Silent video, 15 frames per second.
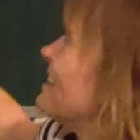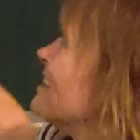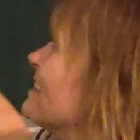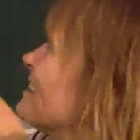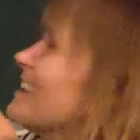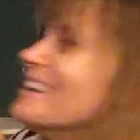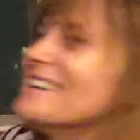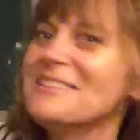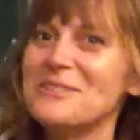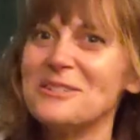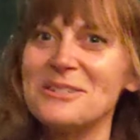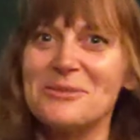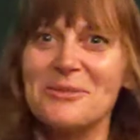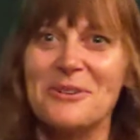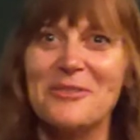anything,
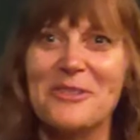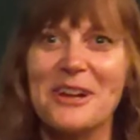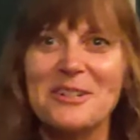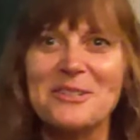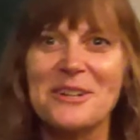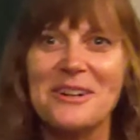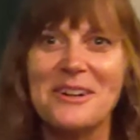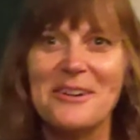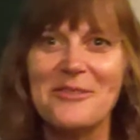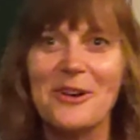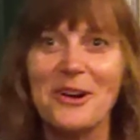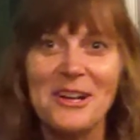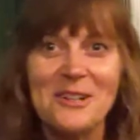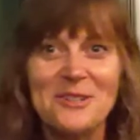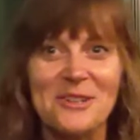just the reflection of
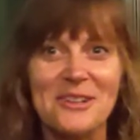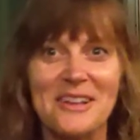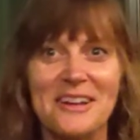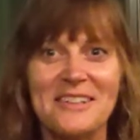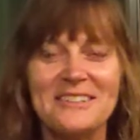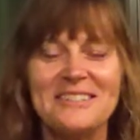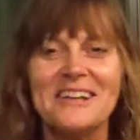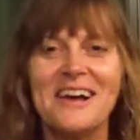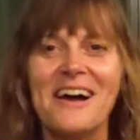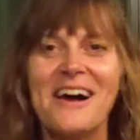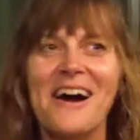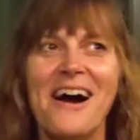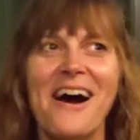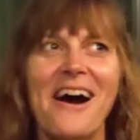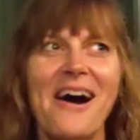our kitchen lights.
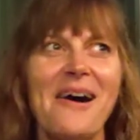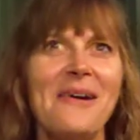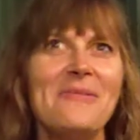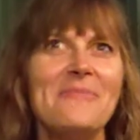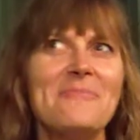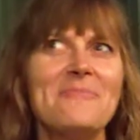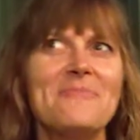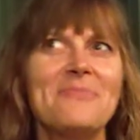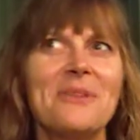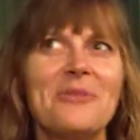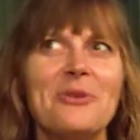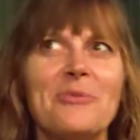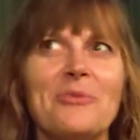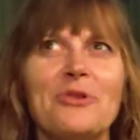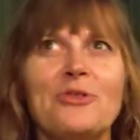Um,
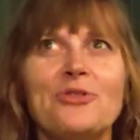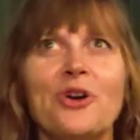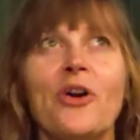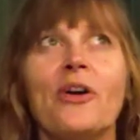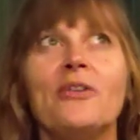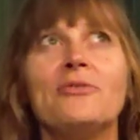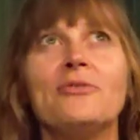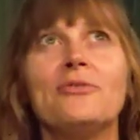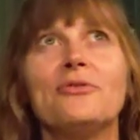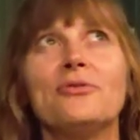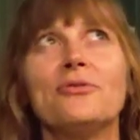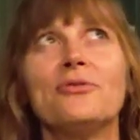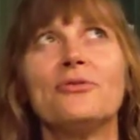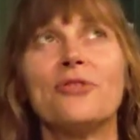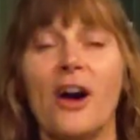we moved on
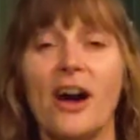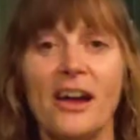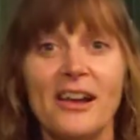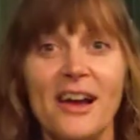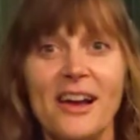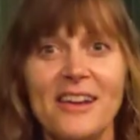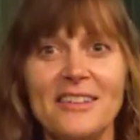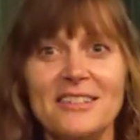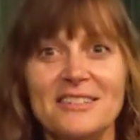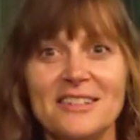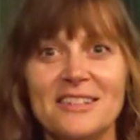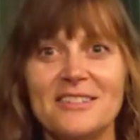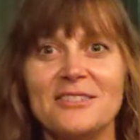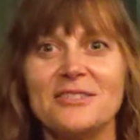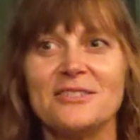Friday
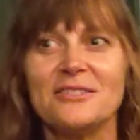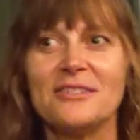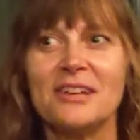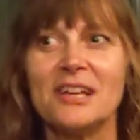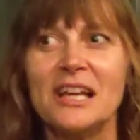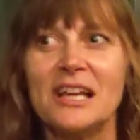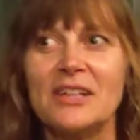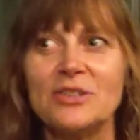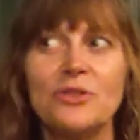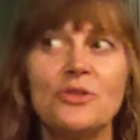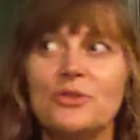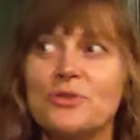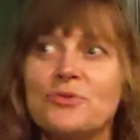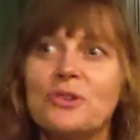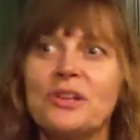since, so
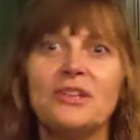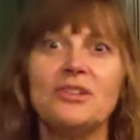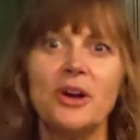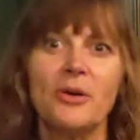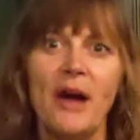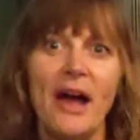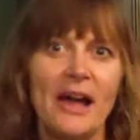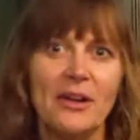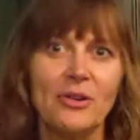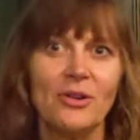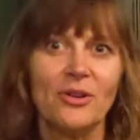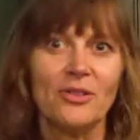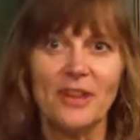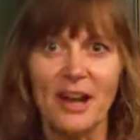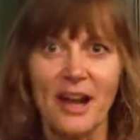there's really no
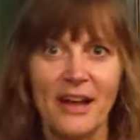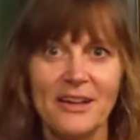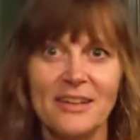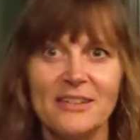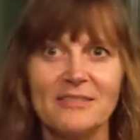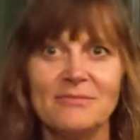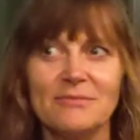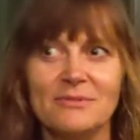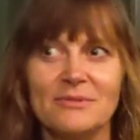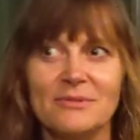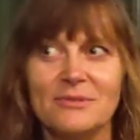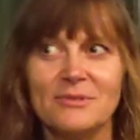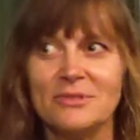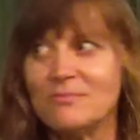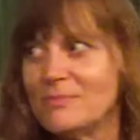angle that I can
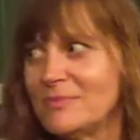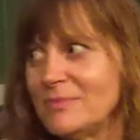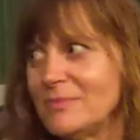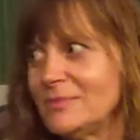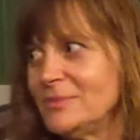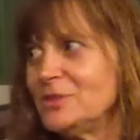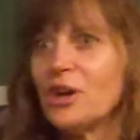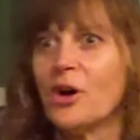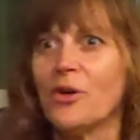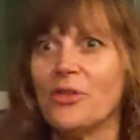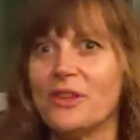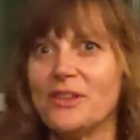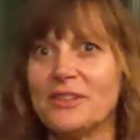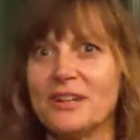show that